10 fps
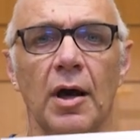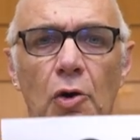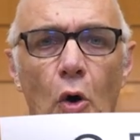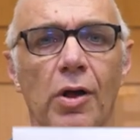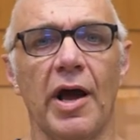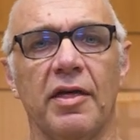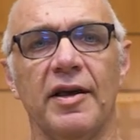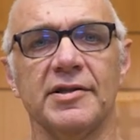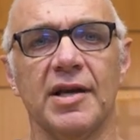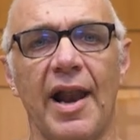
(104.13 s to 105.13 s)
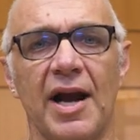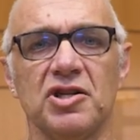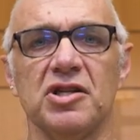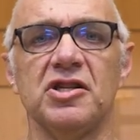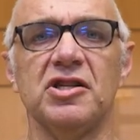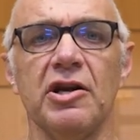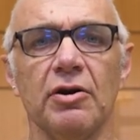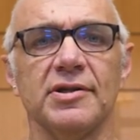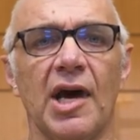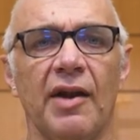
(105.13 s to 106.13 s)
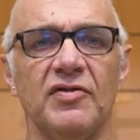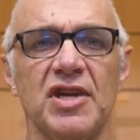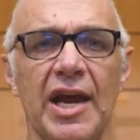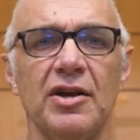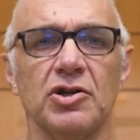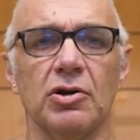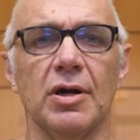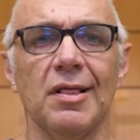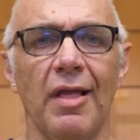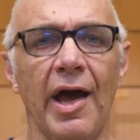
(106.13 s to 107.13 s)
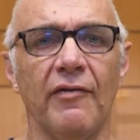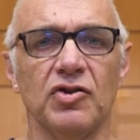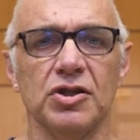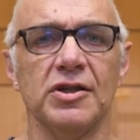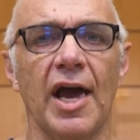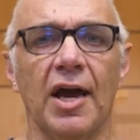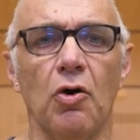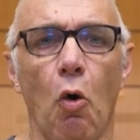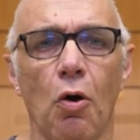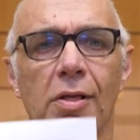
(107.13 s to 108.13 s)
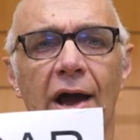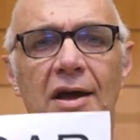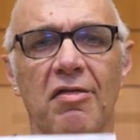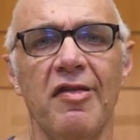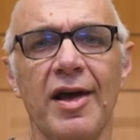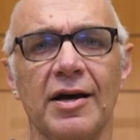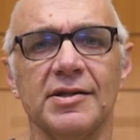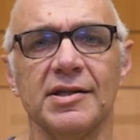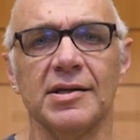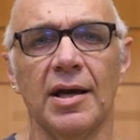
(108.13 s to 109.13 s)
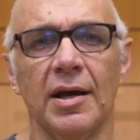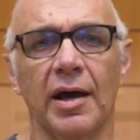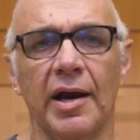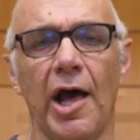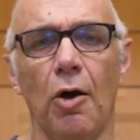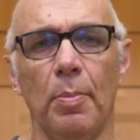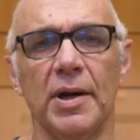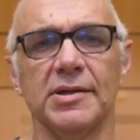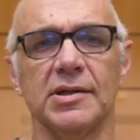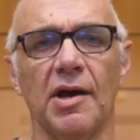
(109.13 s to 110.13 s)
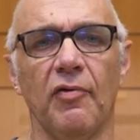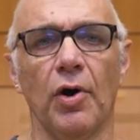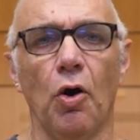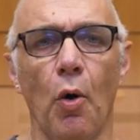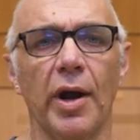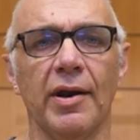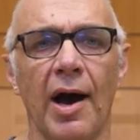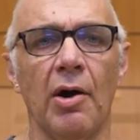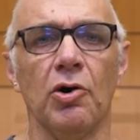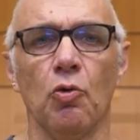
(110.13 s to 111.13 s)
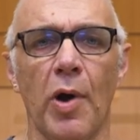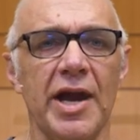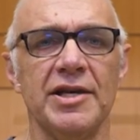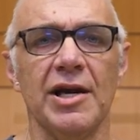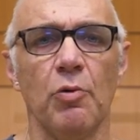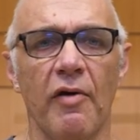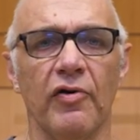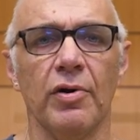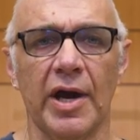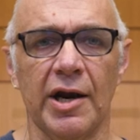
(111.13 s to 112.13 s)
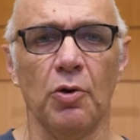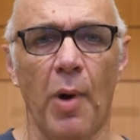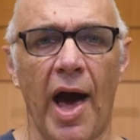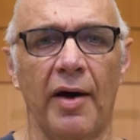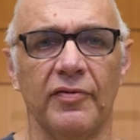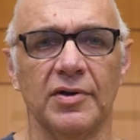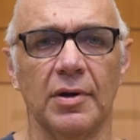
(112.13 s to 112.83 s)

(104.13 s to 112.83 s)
An oar like this can actually steer us out of danger in life, just like an oar like this can help us if we're going down a raging river in a raft.